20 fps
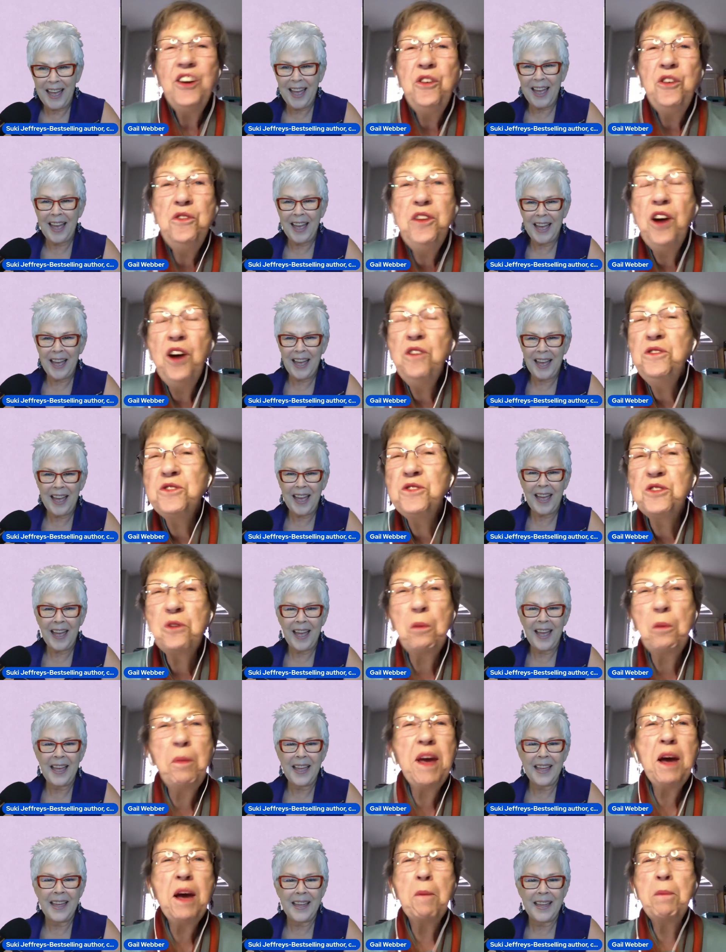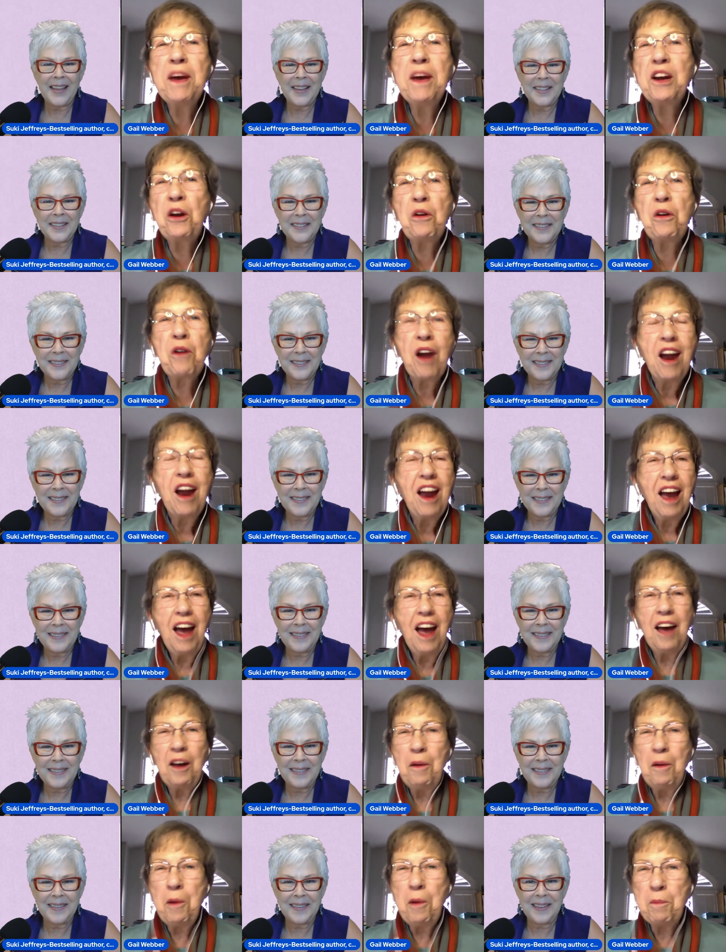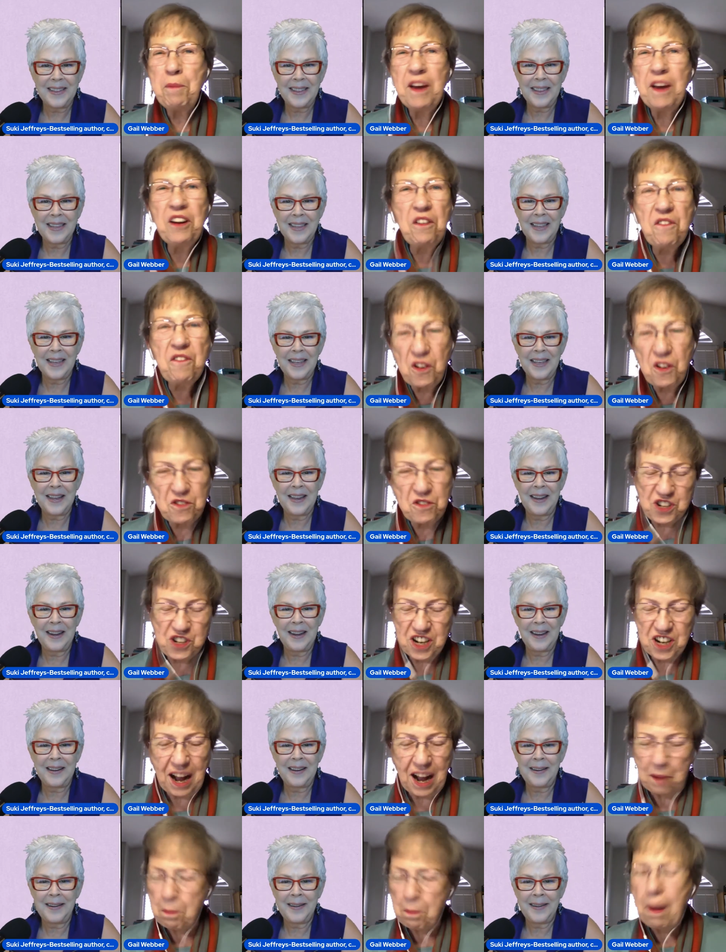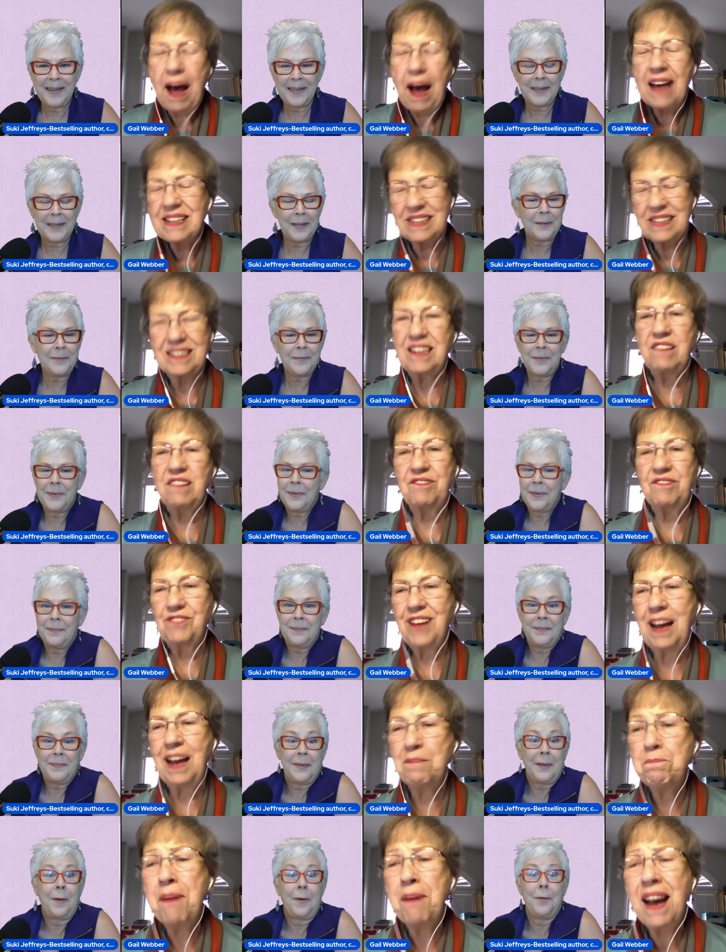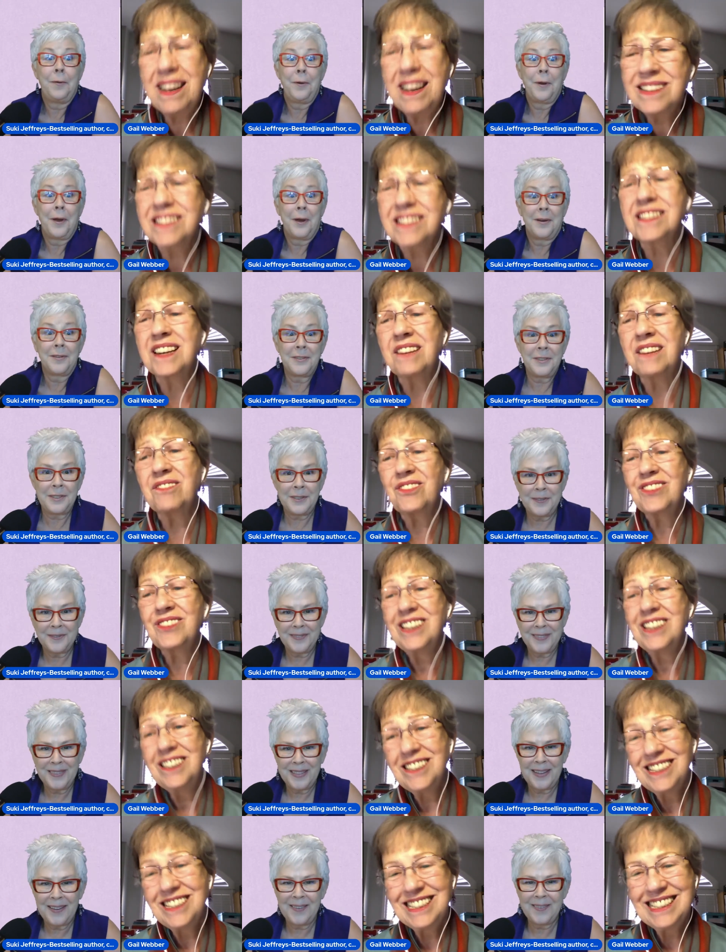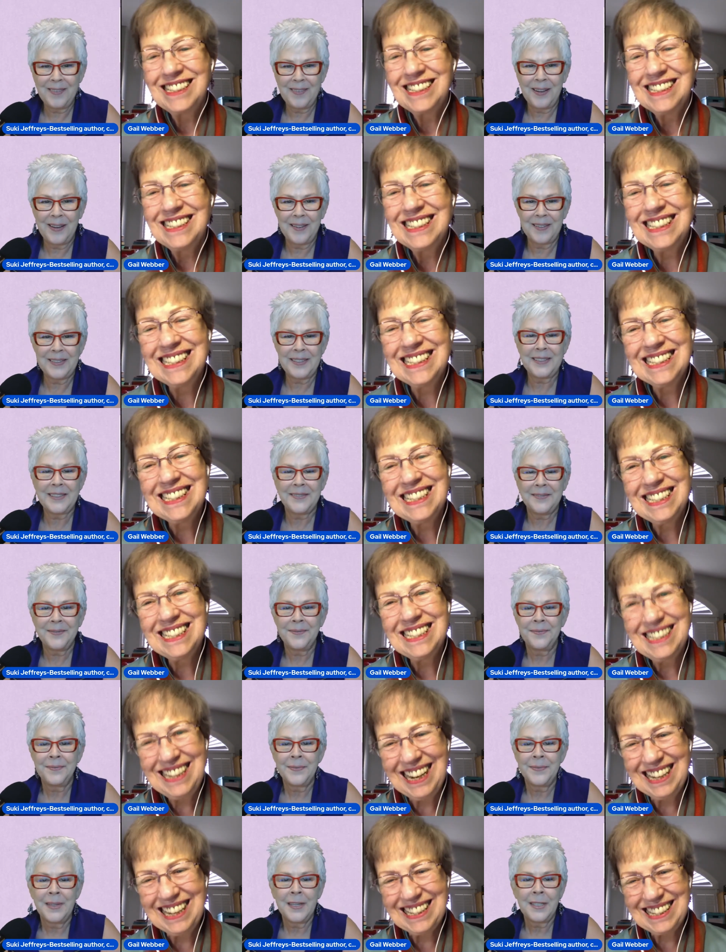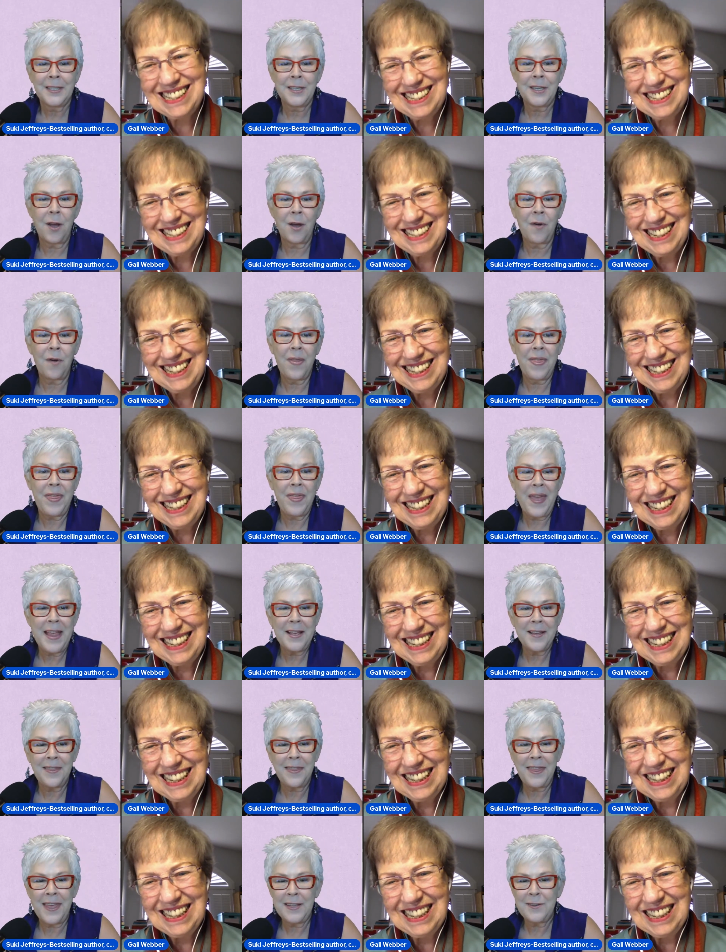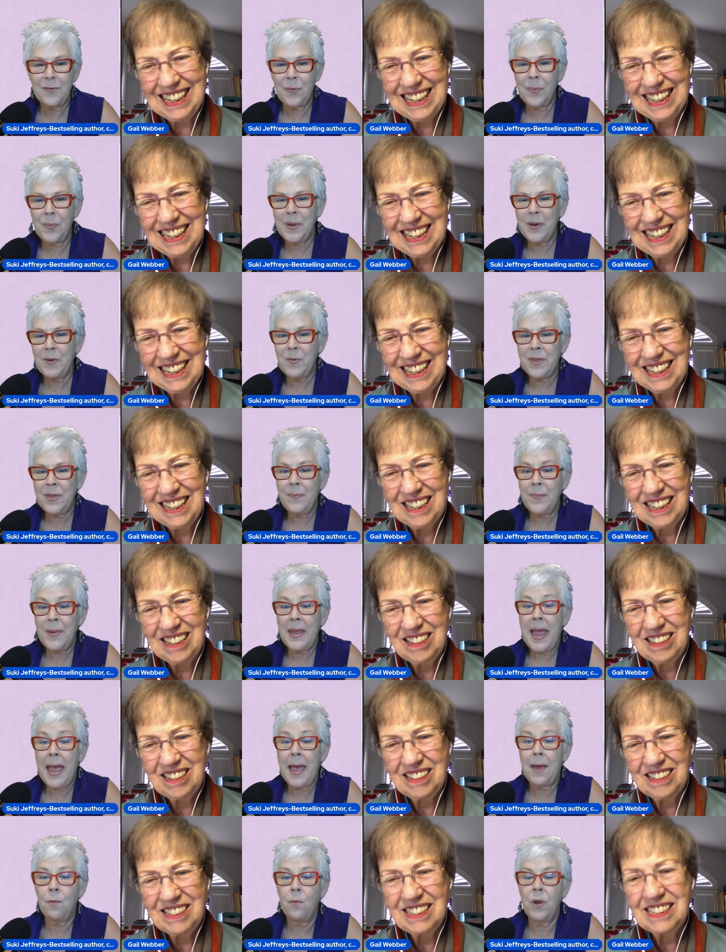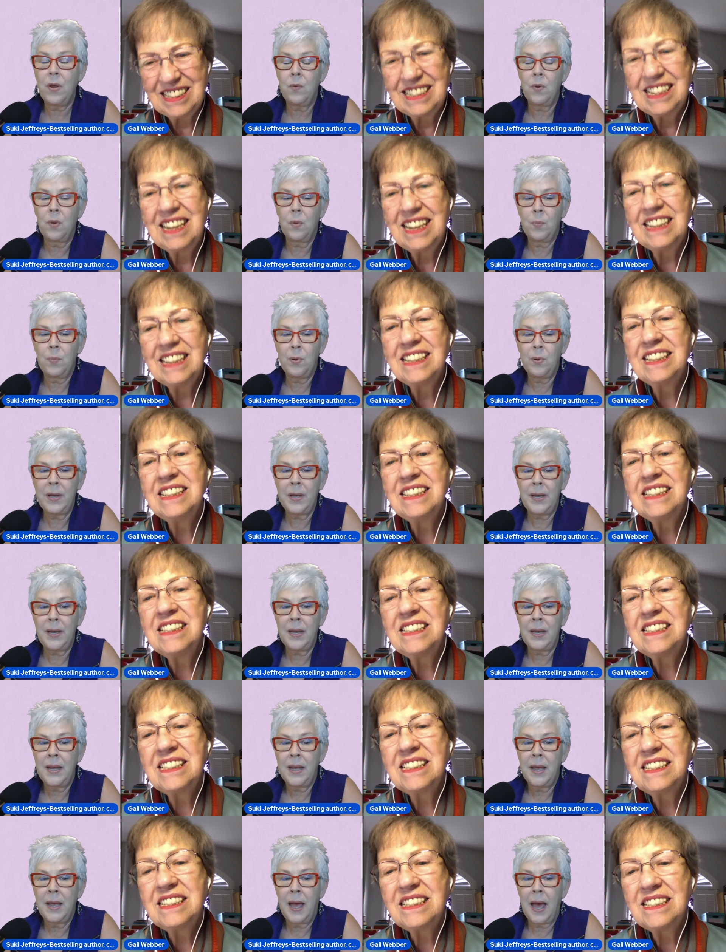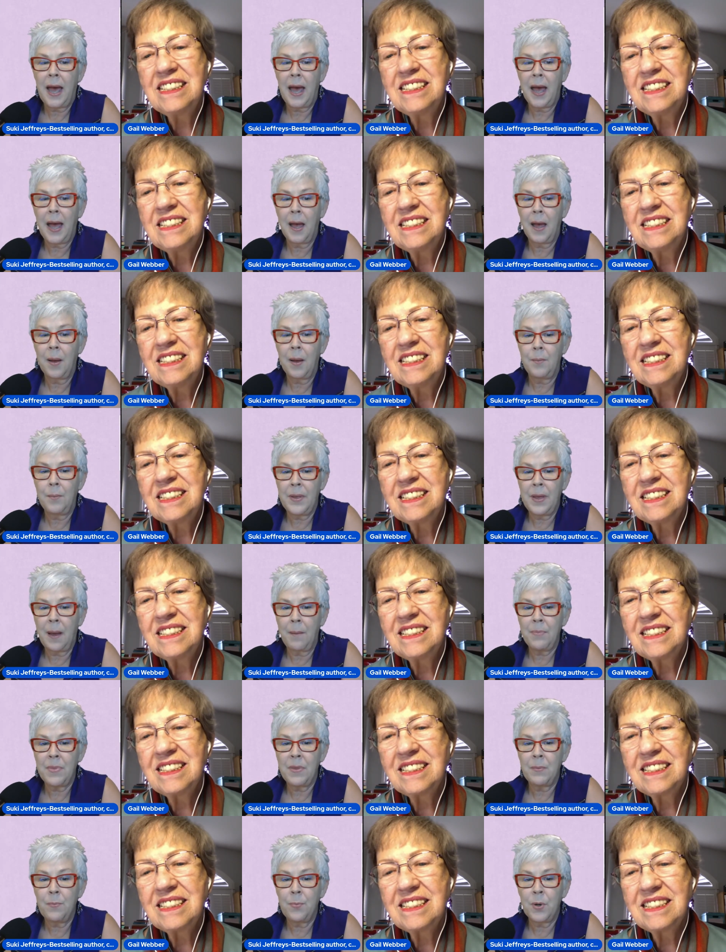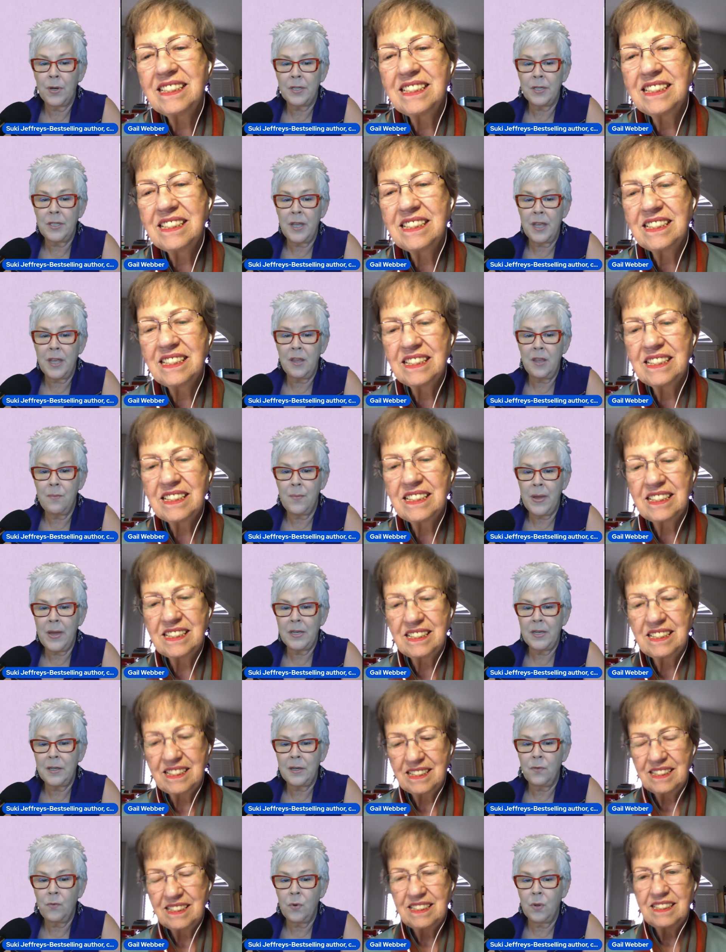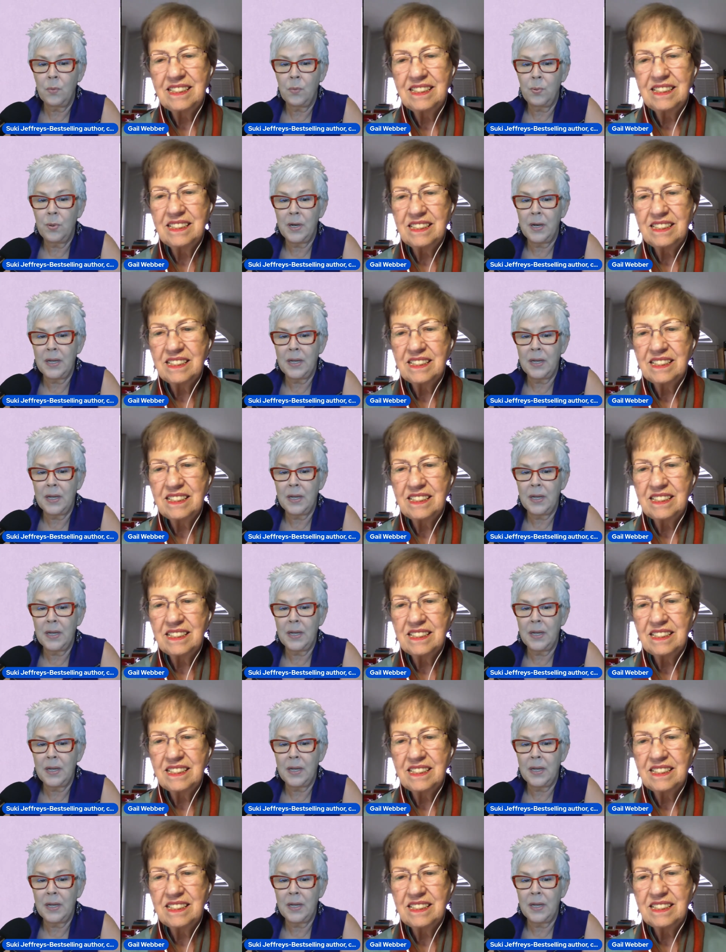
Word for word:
Speaker 1: who knows? You'll be a bigger, a bigger version. I'm positive. I'm positive. Who knows?
Speaker 2: Yes. So thank thanks for being with me, and we will put um, yep, the books that you mentioned, we'll put